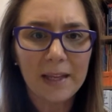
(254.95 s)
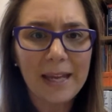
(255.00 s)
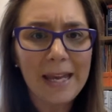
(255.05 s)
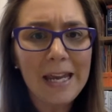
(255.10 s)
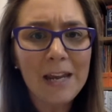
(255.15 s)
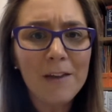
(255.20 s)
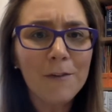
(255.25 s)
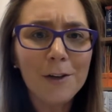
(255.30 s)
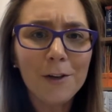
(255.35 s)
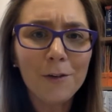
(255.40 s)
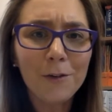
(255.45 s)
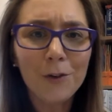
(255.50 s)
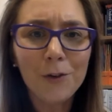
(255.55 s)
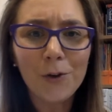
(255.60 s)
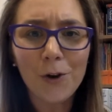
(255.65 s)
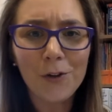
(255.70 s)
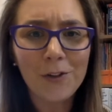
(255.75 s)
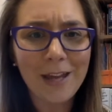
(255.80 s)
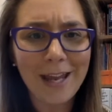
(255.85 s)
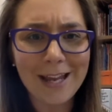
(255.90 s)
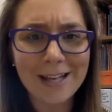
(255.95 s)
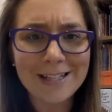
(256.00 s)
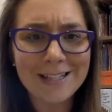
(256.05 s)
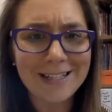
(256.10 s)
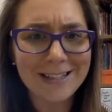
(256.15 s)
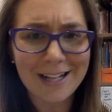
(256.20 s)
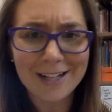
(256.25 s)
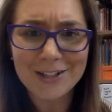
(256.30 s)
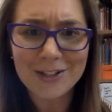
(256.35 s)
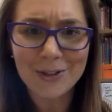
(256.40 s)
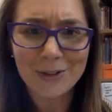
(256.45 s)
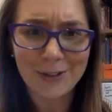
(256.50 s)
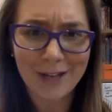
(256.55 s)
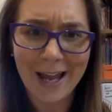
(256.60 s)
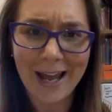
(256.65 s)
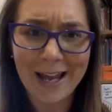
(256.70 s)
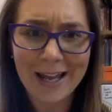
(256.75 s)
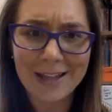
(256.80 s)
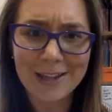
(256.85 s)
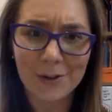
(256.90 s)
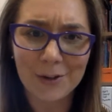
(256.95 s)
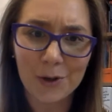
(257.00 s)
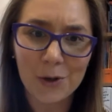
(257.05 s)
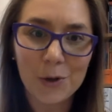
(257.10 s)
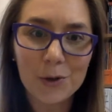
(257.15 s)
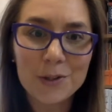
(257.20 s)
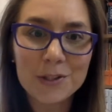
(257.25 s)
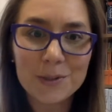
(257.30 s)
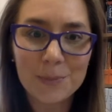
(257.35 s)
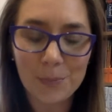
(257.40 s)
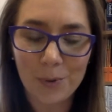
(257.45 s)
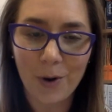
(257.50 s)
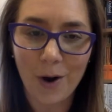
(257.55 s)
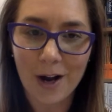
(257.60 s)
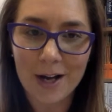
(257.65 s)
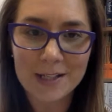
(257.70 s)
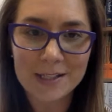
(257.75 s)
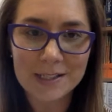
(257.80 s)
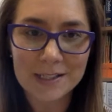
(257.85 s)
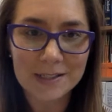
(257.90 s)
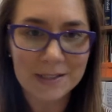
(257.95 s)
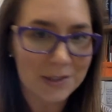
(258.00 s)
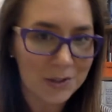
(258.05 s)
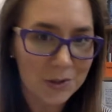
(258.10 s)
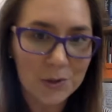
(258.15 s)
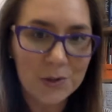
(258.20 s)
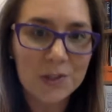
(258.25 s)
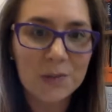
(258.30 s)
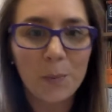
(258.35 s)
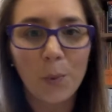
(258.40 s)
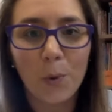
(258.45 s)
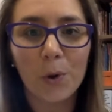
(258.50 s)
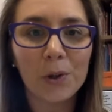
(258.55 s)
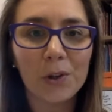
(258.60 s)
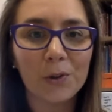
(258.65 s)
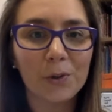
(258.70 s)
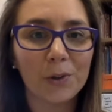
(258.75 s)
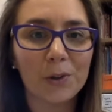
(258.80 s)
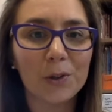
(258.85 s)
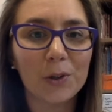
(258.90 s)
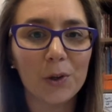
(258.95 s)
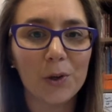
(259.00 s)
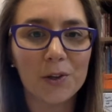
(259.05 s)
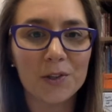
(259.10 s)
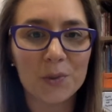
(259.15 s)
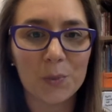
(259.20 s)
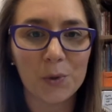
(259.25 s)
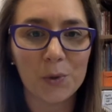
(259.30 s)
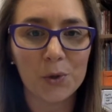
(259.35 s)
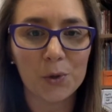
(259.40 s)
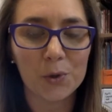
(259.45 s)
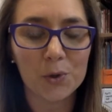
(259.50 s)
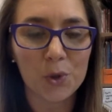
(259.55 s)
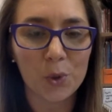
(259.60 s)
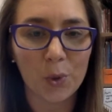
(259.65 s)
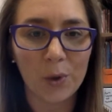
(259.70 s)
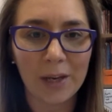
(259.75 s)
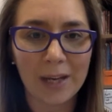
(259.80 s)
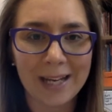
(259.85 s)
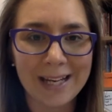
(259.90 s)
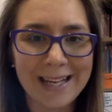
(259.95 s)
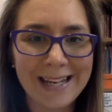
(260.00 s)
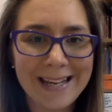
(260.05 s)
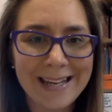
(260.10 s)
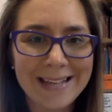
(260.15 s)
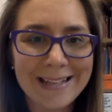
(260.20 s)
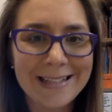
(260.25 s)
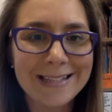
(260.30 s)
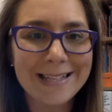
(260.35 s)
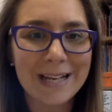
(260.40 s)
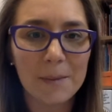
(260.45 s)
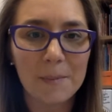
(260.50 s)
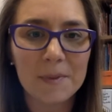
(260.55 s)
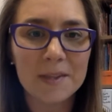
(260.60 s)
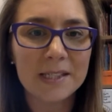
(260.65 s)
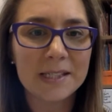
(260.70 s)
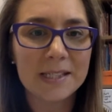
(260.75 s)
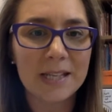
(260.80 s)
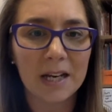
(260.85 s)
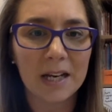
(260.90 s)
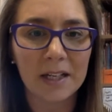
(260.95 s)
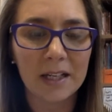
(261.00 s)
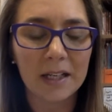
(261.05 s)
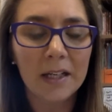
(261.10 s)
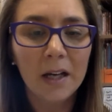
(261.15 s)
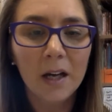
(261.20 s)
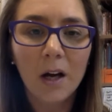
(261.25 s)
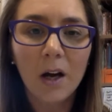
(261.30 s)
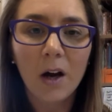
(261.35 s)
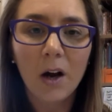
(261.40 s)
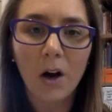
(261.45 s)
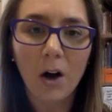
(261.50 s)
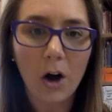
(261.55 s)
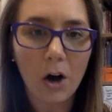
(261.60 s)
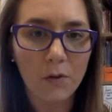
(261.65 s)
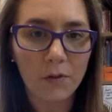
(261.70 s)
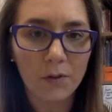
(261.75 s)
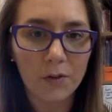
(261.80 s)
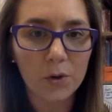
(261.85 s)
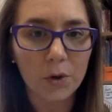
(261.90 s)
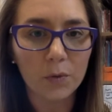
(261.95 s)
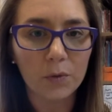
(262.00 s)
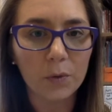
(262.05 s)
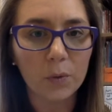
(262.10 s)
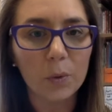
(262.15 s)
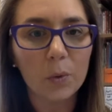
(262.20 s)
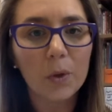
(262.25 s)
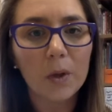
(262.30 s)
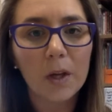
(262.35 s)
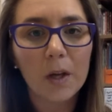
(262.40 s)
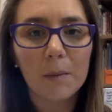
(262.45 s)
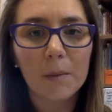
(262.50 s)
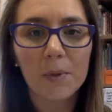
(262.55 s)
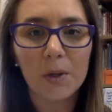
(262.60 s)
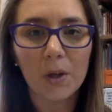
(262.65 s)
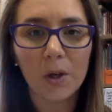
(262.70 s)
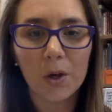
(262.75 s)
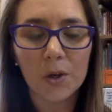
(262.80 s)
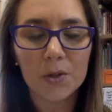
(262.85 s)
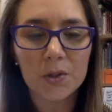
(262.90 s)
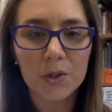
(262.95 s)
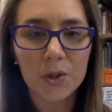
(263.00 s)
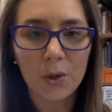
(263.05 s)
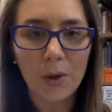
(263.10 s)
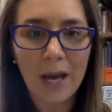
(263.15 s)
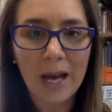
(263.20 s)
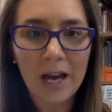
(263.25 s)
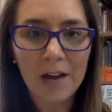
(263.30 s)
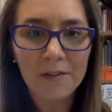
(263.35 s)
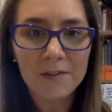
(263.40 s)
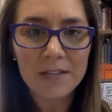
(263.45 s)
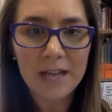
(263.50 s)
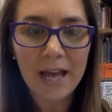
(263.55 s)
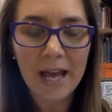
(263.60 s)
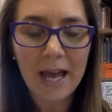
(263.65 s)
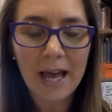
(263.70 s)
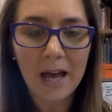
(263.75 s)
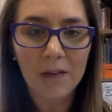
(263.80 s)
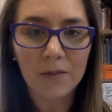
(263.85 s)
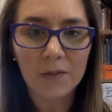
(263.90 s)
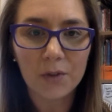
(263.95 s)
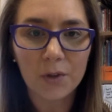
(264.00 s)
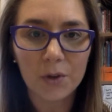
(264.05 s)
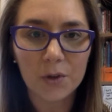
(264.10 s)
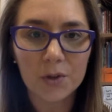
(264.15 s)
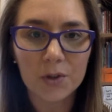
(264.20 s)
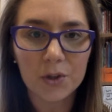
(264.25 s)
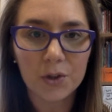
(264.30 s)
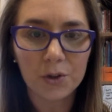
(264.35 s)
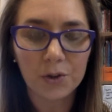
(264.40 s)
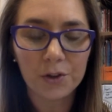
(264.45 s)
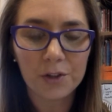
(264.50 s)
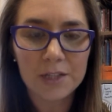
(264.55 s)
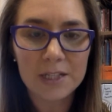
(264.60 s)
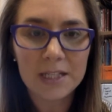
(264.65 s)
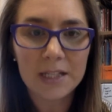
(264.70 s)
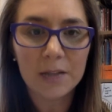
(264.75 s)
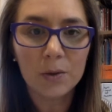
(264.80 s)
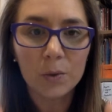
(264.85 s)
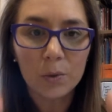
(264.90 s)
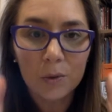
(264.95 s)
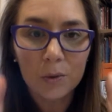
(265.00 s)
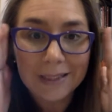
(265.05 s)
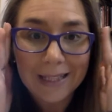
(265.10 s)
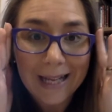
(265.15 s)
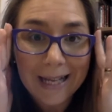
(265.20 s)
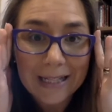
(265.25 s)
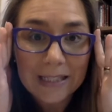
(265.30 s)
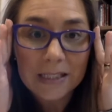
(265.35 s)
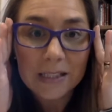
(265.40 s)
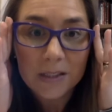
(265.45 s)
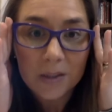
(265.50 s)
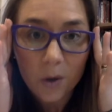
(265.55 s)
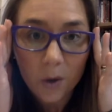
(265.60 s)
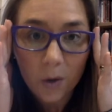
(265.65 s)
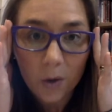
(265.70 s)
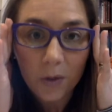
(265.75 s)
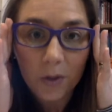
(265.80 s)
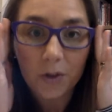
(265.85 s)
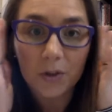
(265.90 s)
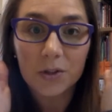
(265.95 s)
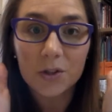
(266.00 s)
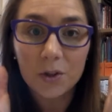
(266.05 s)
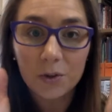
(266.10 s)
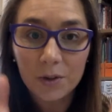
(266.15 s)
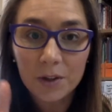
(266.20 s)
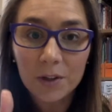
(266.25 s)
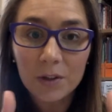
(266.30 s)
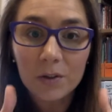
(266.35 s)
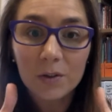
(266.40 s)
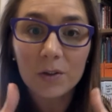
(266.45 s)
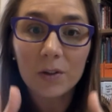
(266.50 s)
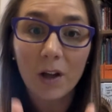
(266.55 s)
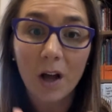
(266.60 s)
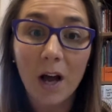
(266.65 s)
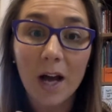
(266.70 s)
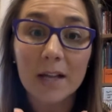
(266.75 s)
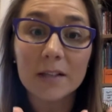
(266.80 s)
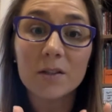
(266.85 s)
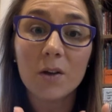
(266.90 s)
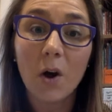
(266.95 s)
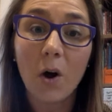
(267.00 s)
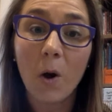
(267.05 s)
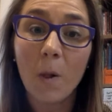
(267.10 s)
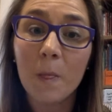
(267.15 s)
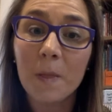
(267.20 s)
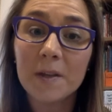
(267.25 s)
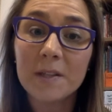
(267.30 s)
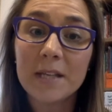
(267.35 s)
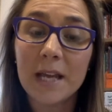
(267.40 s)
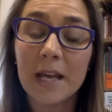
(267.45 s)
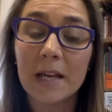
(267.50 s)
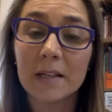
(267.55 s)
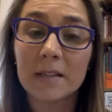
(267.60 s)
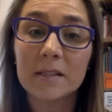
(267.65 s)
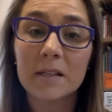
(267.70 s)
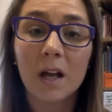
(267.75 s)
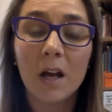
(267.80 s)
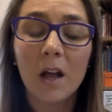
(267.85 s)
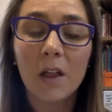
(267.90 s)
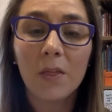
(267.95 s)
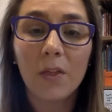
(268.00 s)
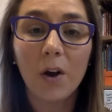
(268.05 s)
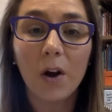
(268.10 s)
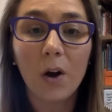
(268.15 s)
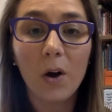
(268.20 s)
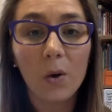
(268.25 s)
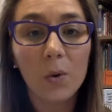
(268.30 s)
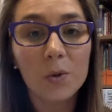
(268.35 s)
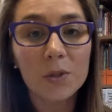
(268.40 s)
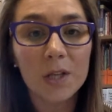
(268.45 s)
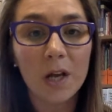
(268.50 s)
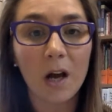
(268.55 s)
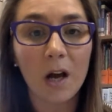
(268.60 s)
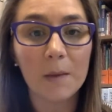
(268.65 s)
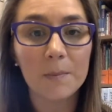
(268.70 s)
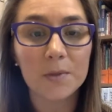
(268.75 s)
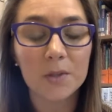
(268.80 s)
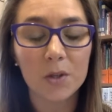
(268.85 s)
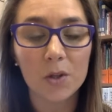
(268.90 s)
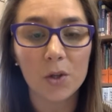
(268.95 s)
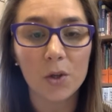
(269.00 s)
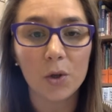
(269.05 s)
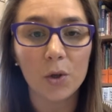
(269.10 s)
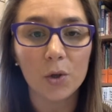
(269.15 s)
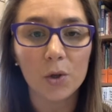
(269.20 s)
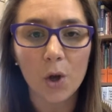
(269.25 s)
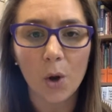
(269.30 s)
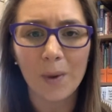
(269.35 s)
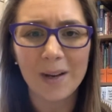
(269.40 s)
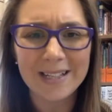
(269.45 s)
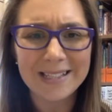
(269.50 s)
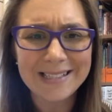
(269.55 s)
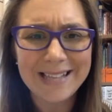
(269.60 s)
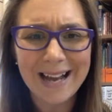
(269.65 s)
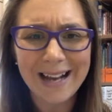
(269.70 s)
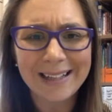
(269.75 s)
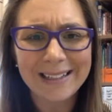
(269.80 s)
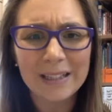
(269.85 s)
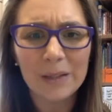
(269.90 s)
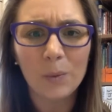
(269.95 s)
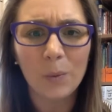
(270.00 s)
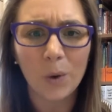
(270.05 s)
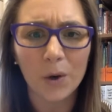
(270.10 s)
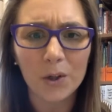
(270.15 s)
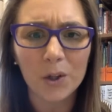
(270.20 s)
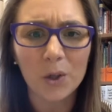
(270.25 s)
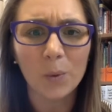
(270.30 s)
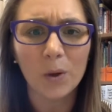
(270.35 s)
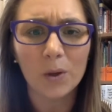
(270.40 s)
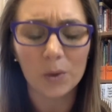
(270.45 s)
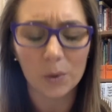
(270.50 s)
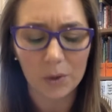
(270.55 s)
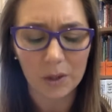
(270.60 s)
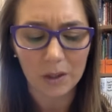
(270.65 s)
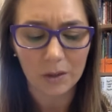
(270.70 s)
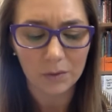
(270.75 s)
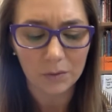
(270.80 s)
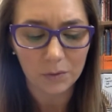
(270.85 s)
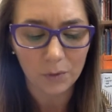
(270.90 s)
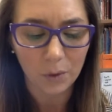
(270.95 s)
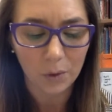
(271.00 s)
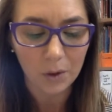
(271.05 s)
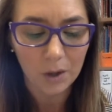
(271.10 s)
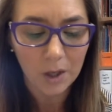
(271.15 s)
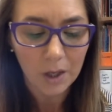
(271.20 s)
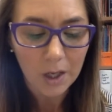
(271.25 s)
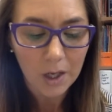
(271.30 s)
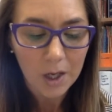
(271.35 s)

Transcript: Even if you know the ending, that's okay. There are no surprises, no spoiler alerts when you're doing an in-depth study of a novel, because you have to have those critical glasses on, those critical eyes on the text the whole time so that you know exactly what you are looking for.